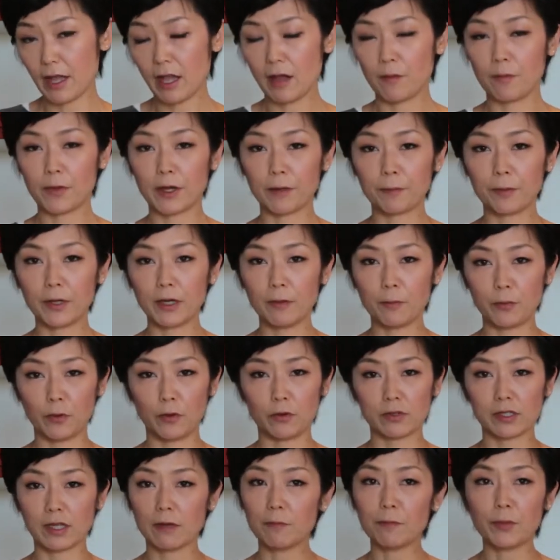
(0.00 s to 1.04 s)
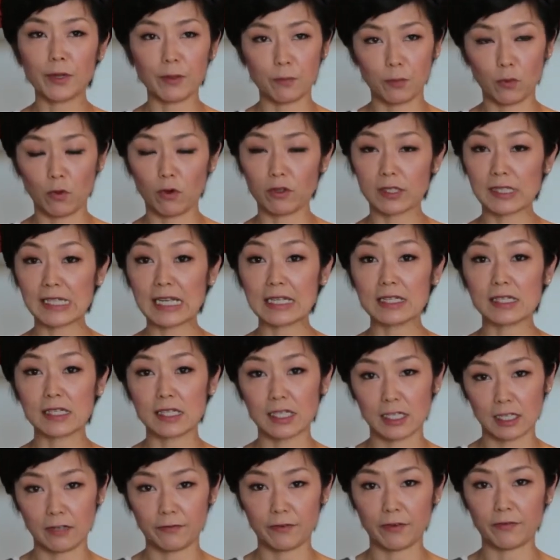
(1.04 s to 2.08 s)
but some people
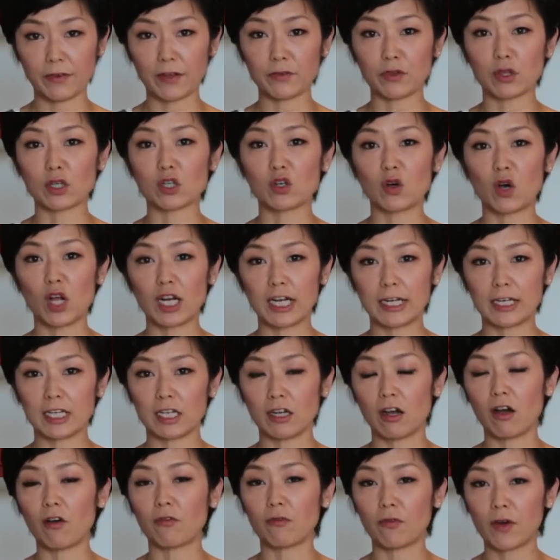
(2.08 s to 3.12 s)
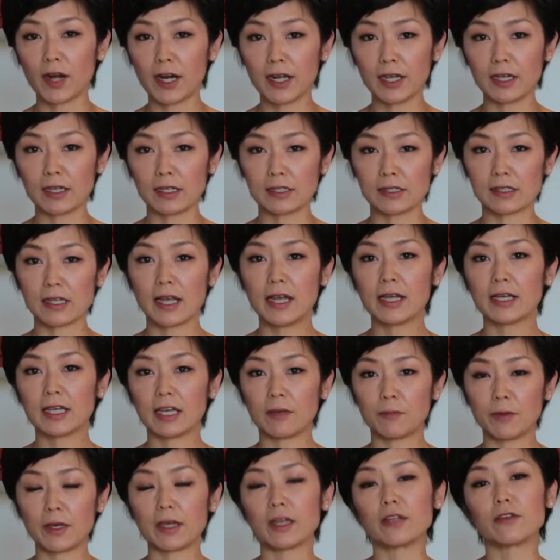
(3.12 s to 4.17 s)
sensitive about the quality of rice, keep
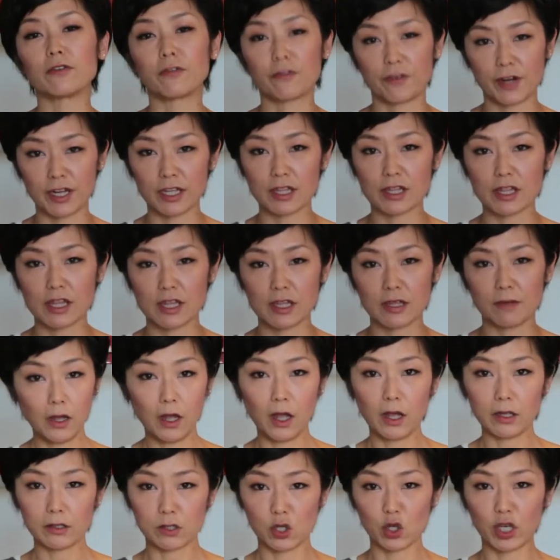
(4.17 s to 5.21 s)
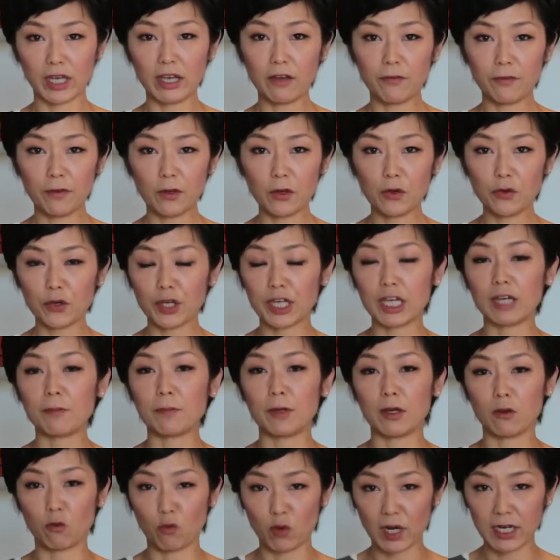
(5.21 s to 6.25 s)
it in fridge. So if you're
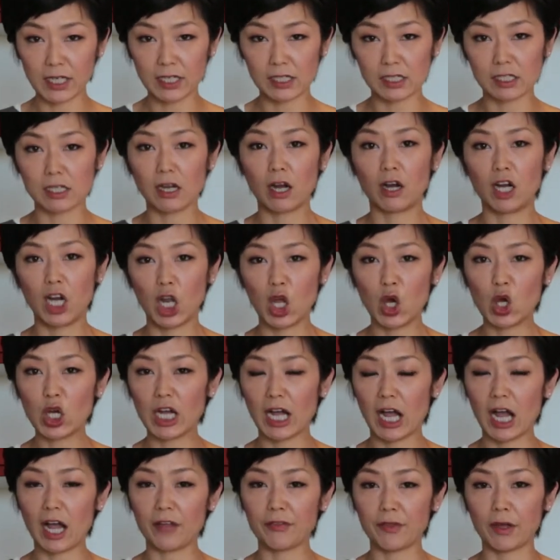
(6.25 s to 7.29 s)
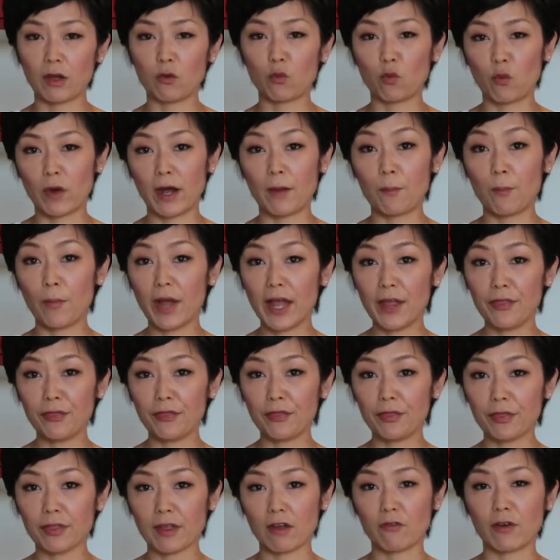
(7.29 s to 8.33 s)
keeping rice longer than 1
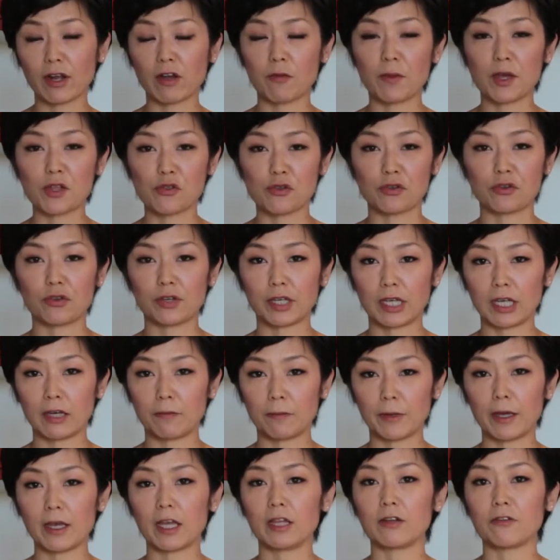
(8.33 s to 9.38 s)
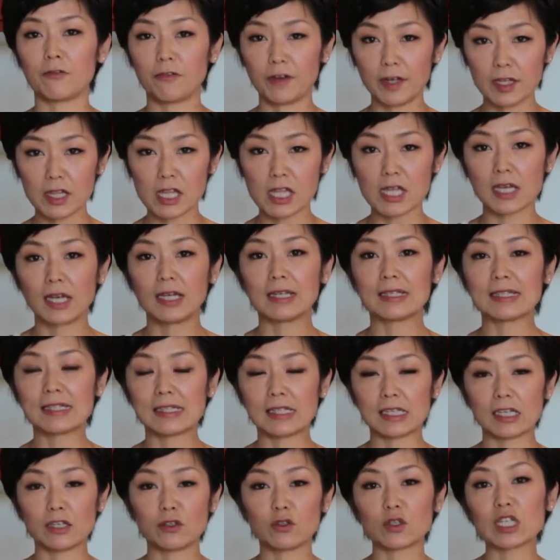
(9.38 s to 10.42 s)
month, I recommend you to keep it in fridge,
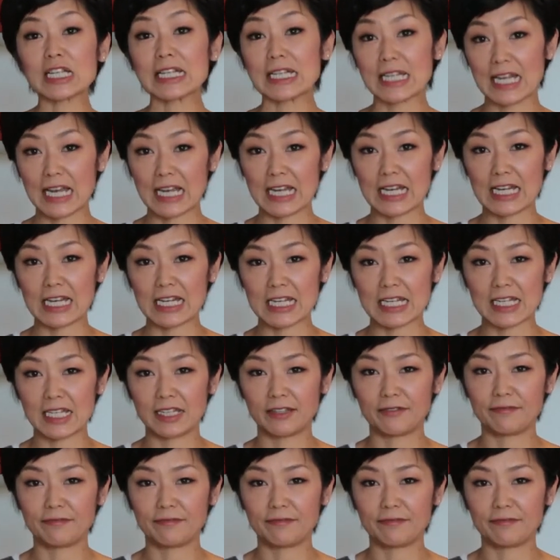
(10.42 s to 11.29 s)
sealed tight.